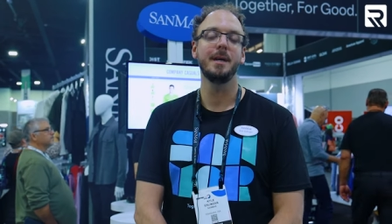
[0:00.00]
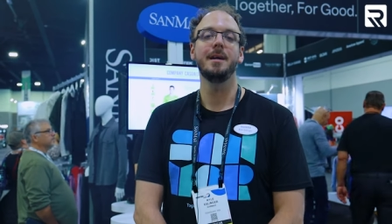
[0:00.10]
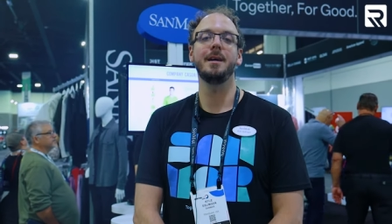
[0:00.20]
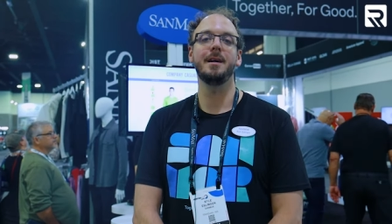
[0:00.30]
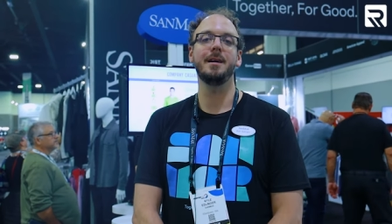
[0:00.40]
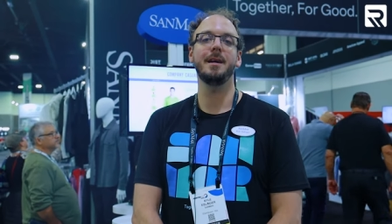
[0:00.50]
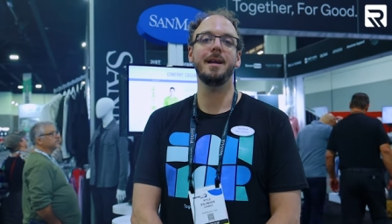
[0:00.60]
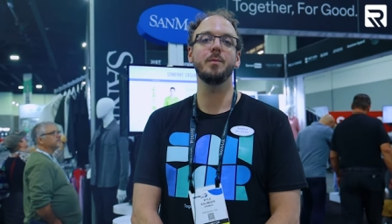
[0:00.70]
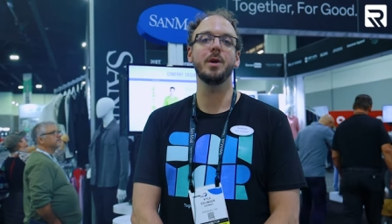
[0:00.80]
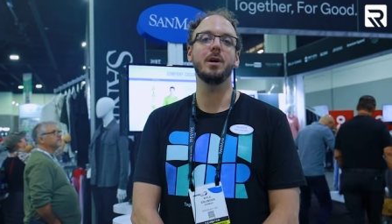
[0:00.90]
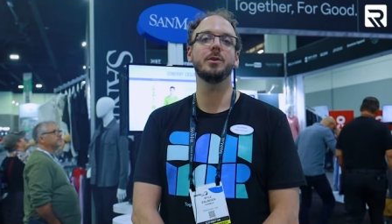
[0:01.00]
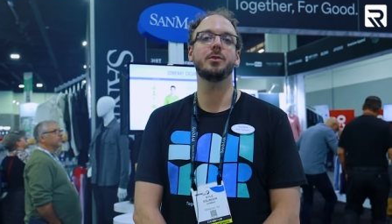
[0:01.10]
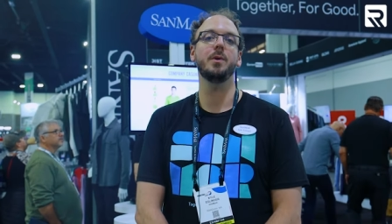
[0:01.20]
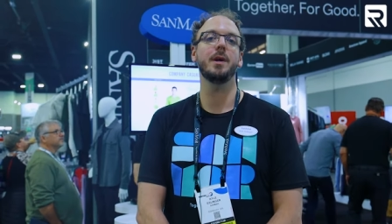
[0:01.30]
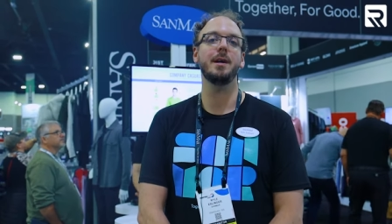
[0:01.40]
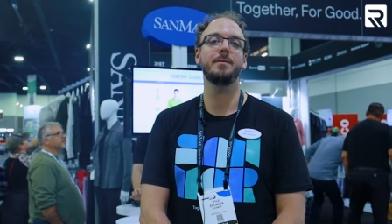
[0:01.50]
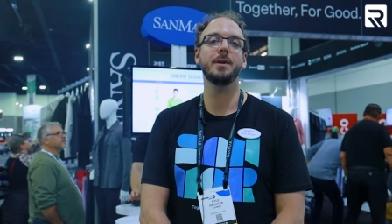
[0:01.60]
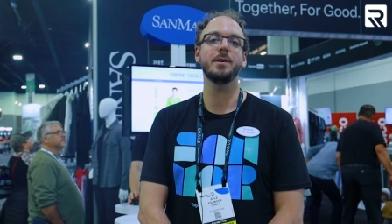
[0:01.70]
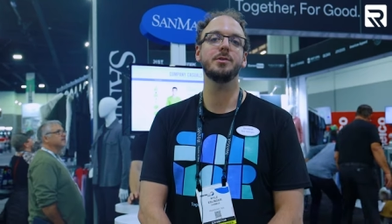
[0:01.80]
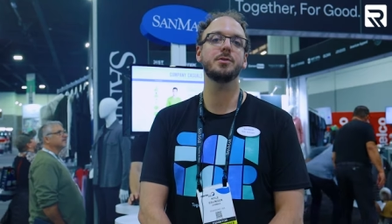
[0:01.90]
Uh, and we also have
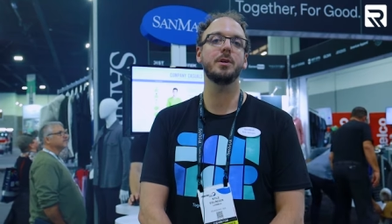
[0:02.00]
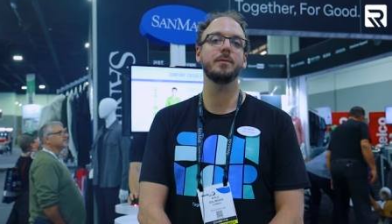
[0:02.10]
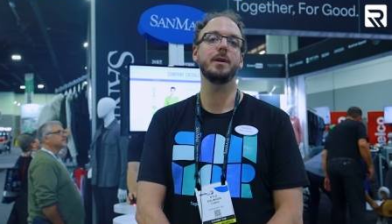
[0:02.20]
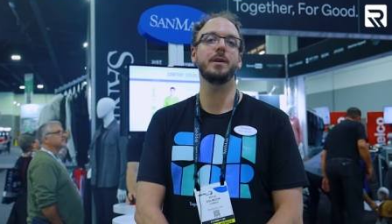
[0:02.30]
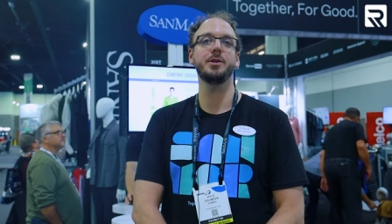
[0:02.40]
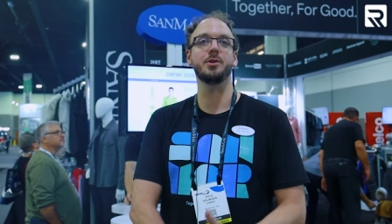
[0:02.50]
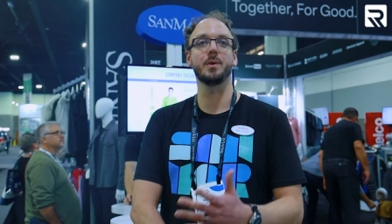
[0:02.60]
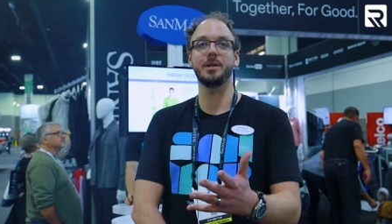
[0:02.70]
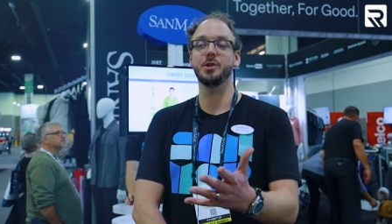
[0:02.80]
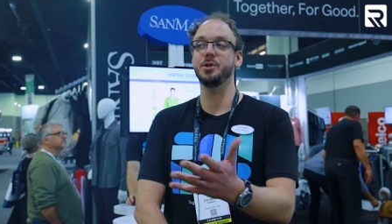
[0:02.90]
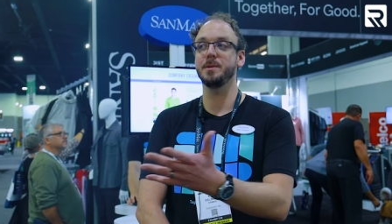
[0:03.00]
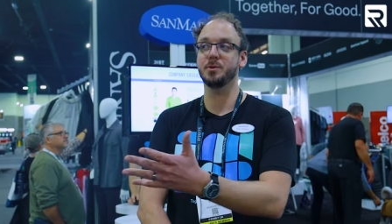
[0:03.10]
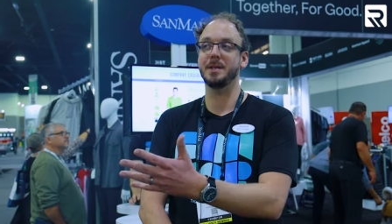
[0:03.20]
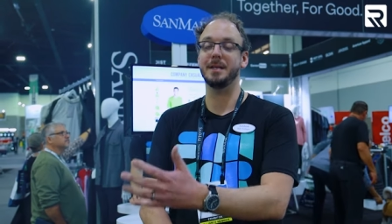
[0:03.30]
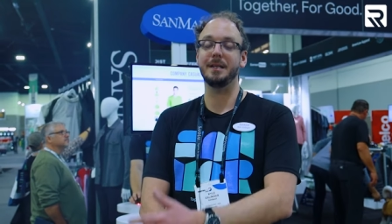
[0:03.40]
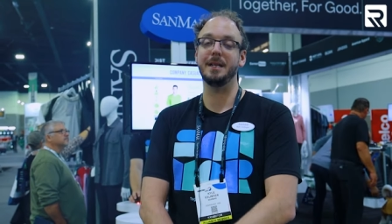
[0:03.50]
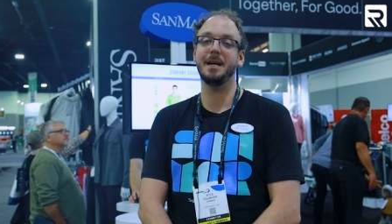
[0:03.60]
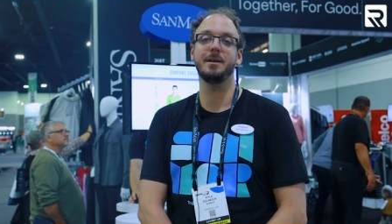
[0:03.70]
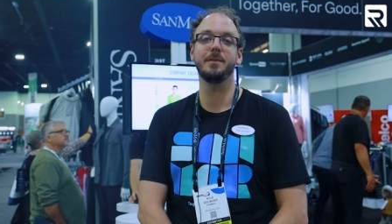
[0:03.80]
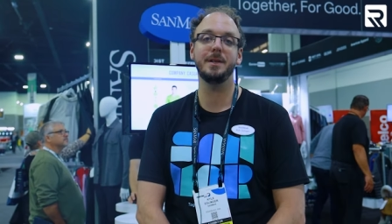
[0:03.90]
very strong foundational relationships with a lot
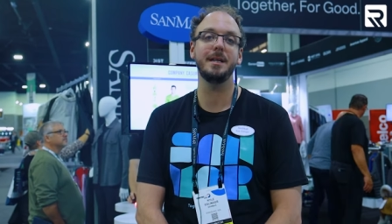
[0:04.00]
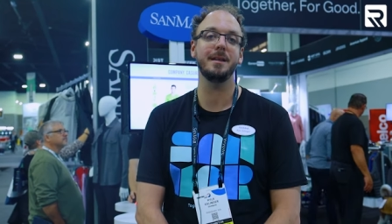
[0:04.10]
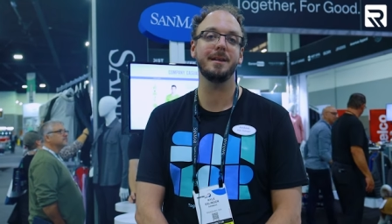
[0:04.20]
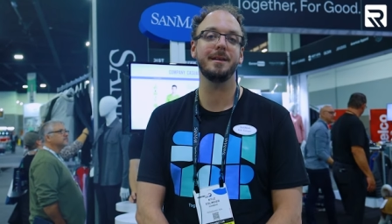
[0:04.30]
of the uh,